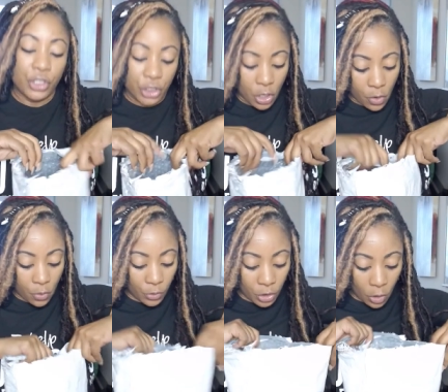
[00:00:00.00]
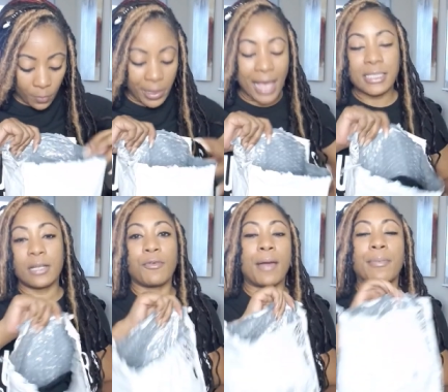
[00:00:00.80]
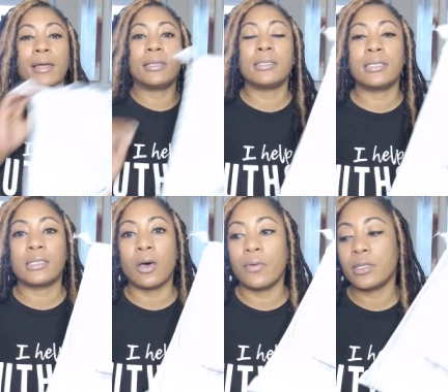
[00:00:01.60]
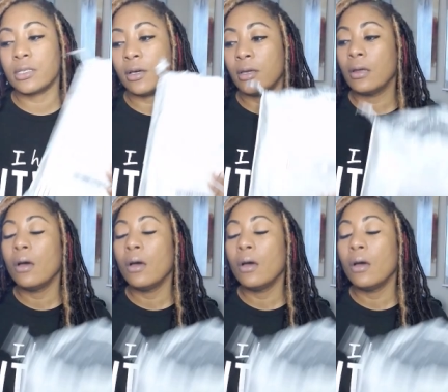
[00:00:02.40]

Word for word: So, you know, plastic wrap like this is always good.